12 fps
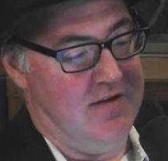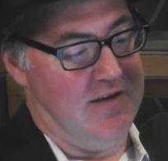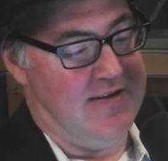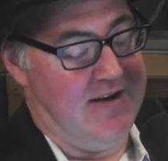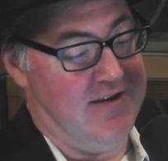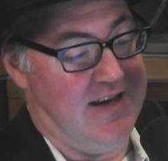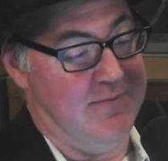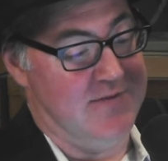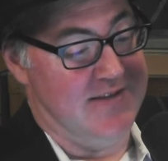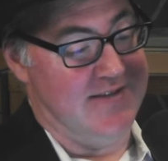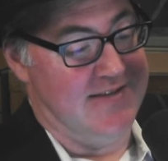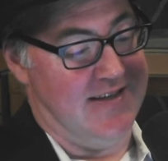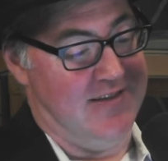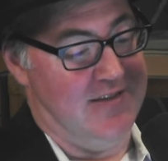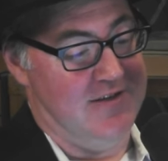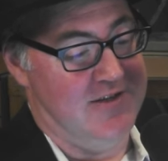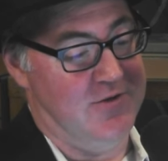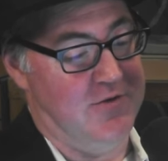Terry Gibson said the
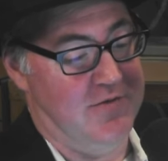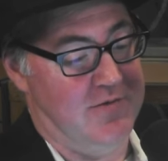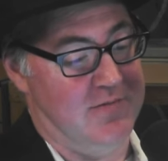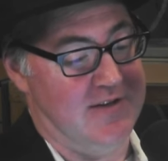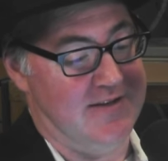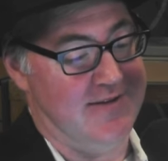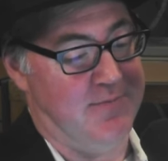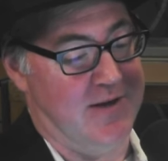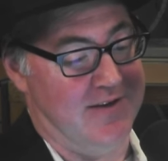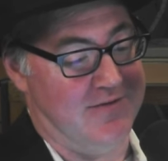two of them didn't speak